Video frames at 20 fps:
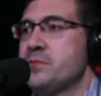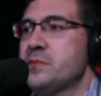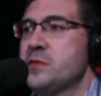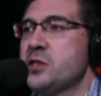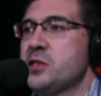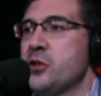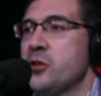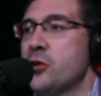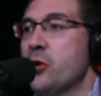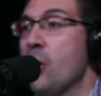
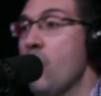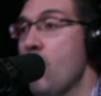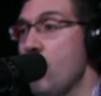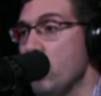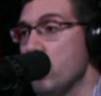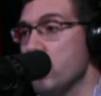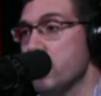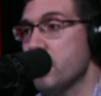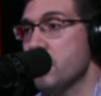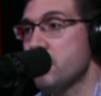So they're
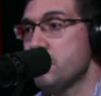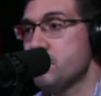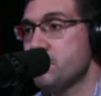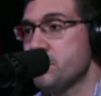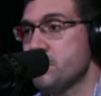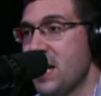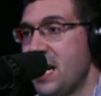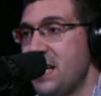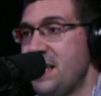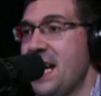old.
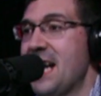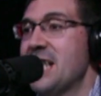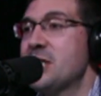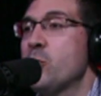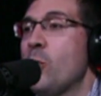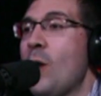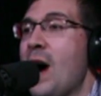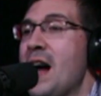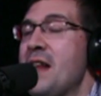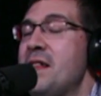And
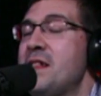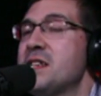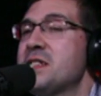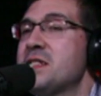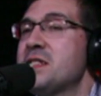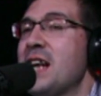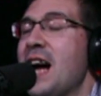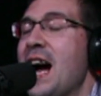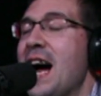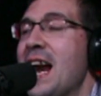that's why
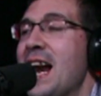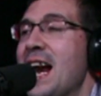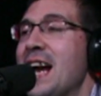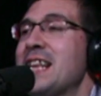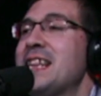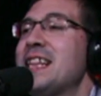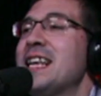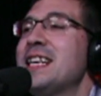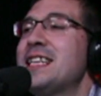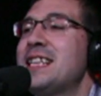and
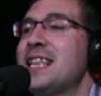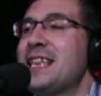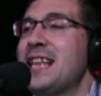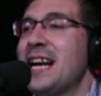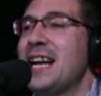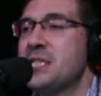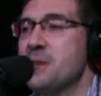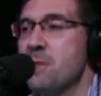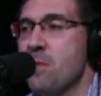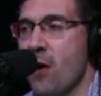I think that
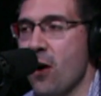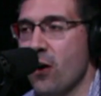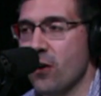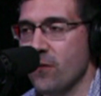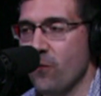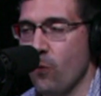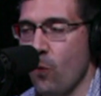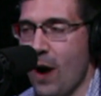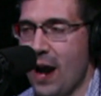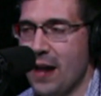that's a
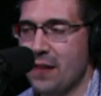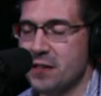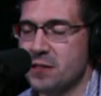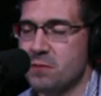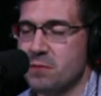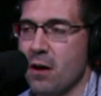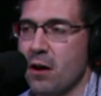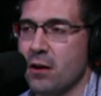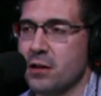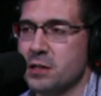part of why
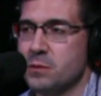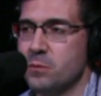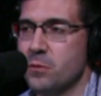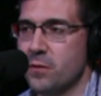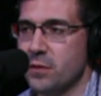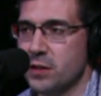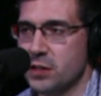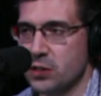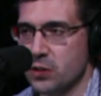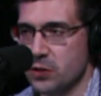this market's
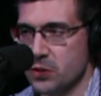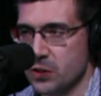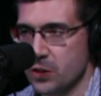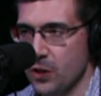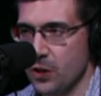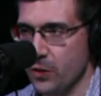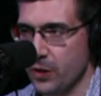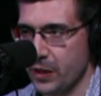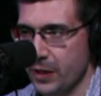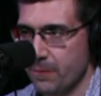moving so
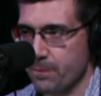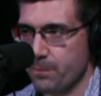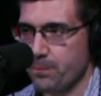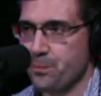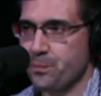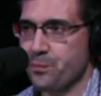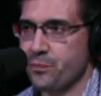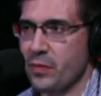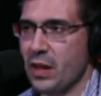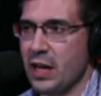slowly.
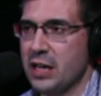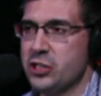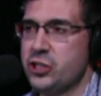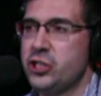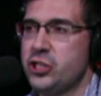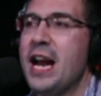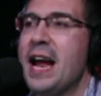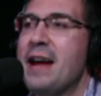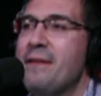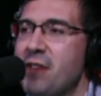
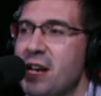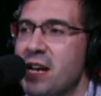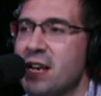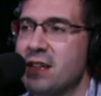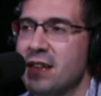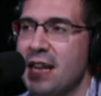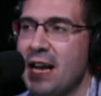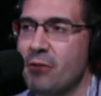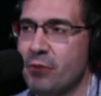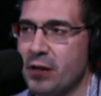Jadeveon
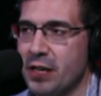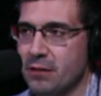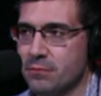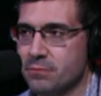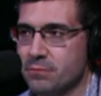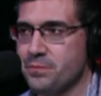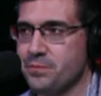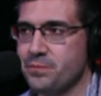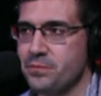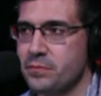Clowney.
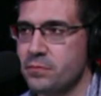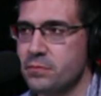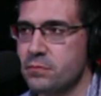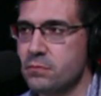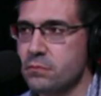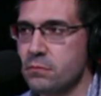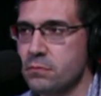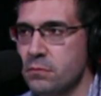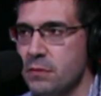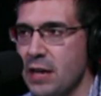
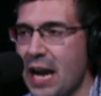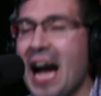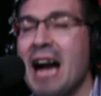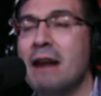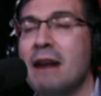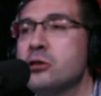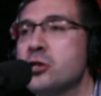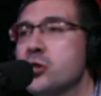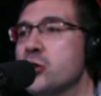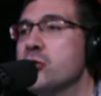
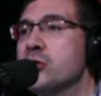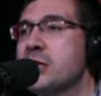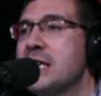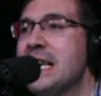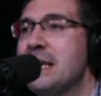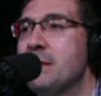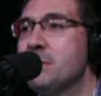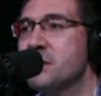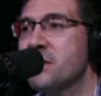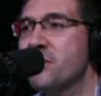I'm sure
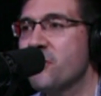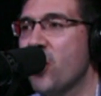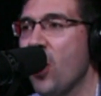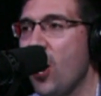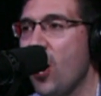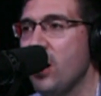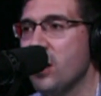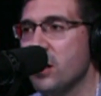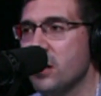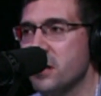teams have
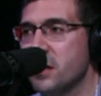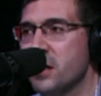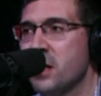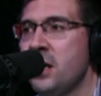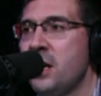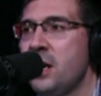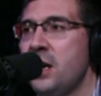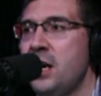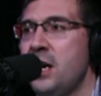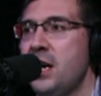called.
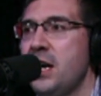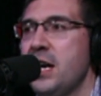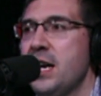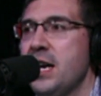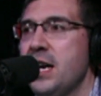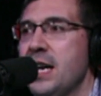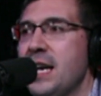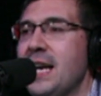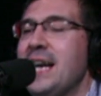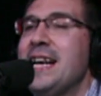
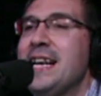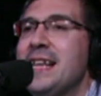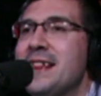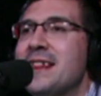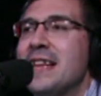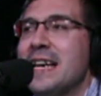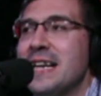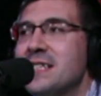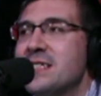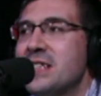He
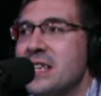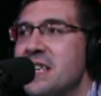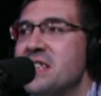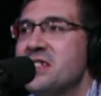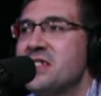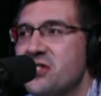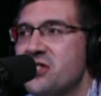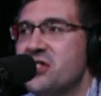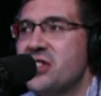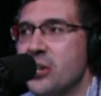thinks
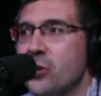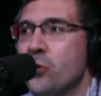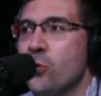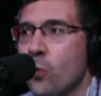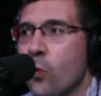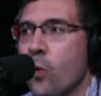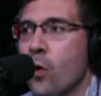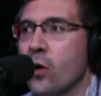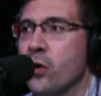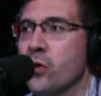he's still
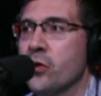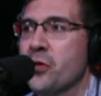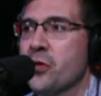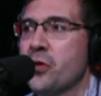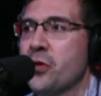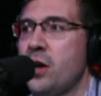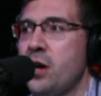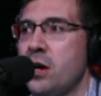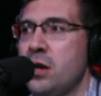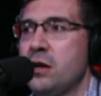
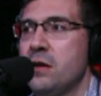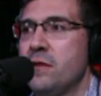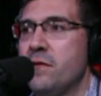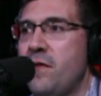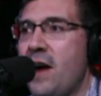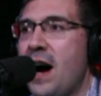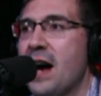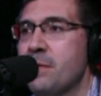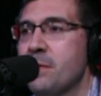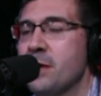worth
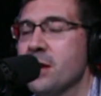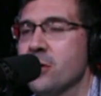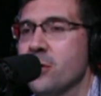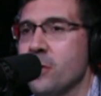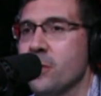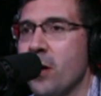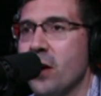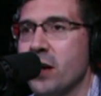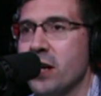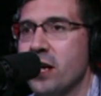Von
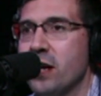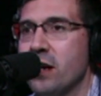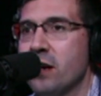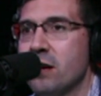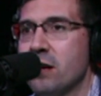Miller money.